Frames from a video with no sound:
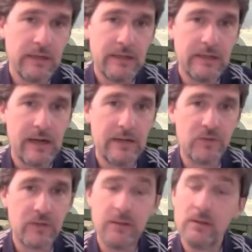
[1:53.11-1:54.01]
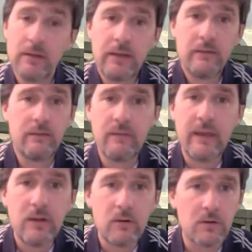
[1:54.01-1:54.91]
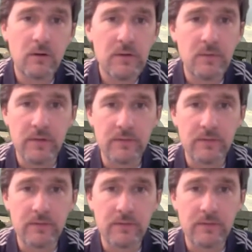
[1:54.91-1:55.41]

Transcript: I say that, again, they don't agree with.